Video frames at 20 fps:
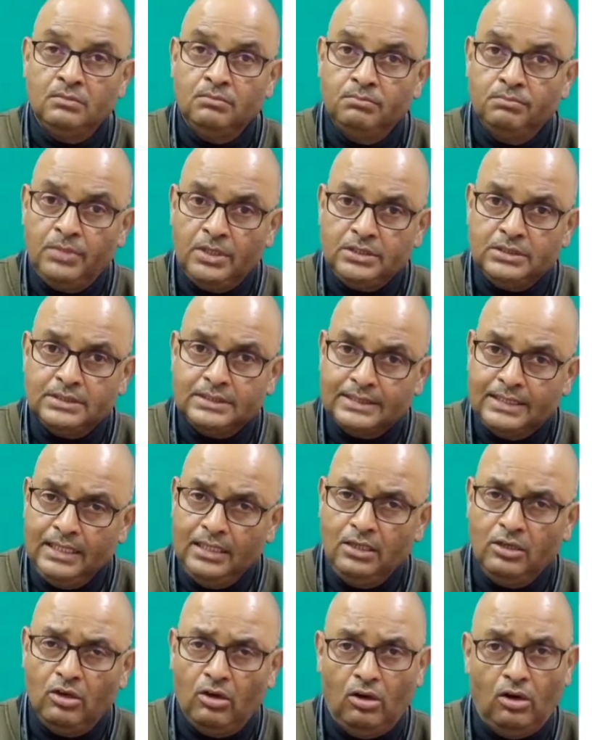But
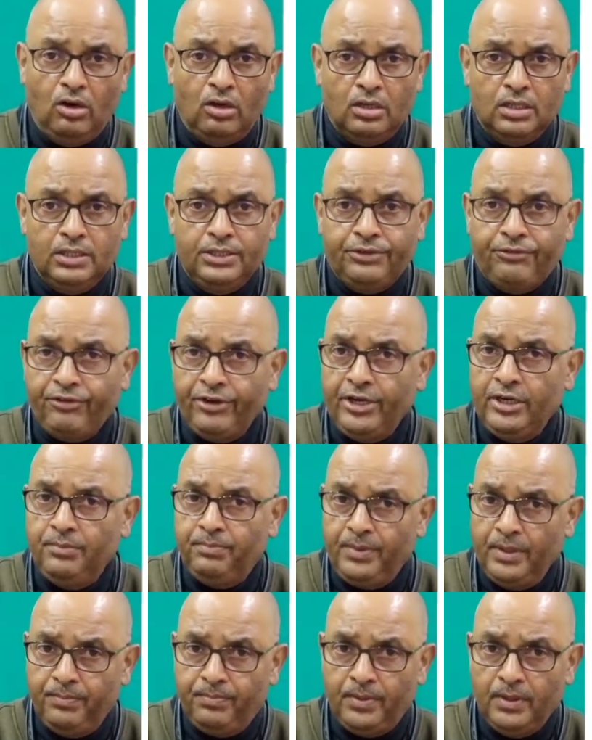skilled or trained
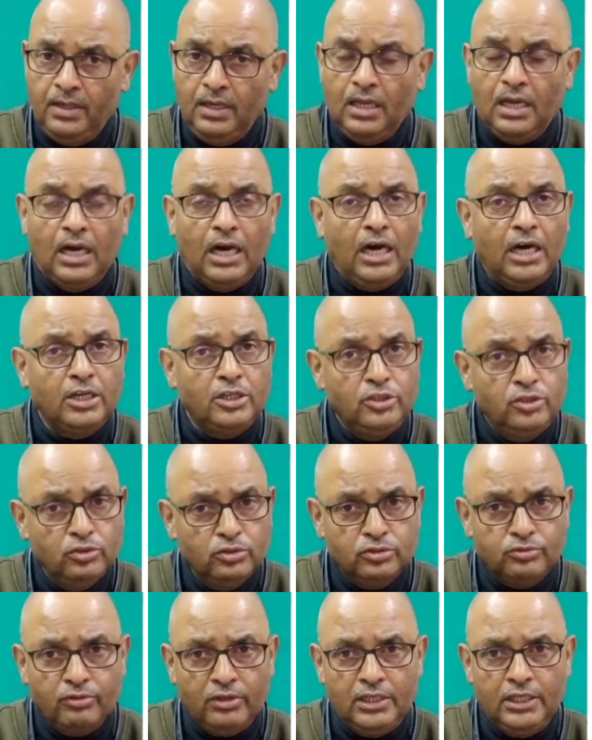people are
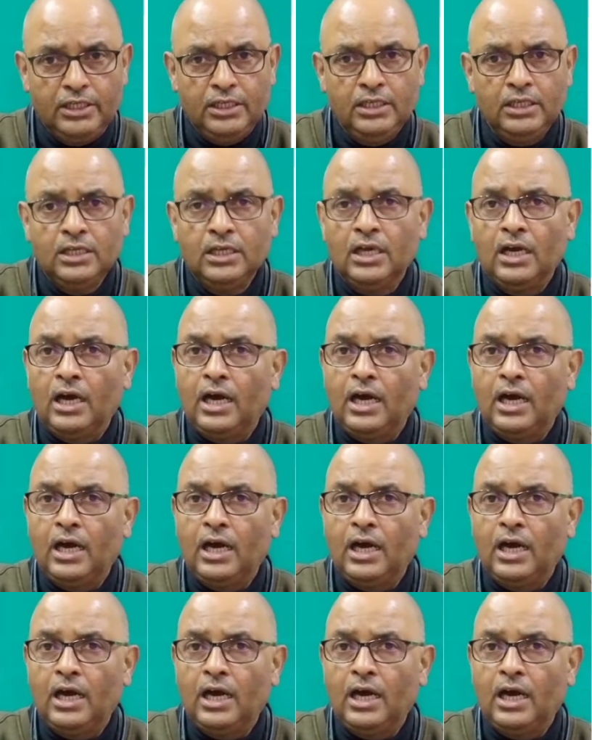usually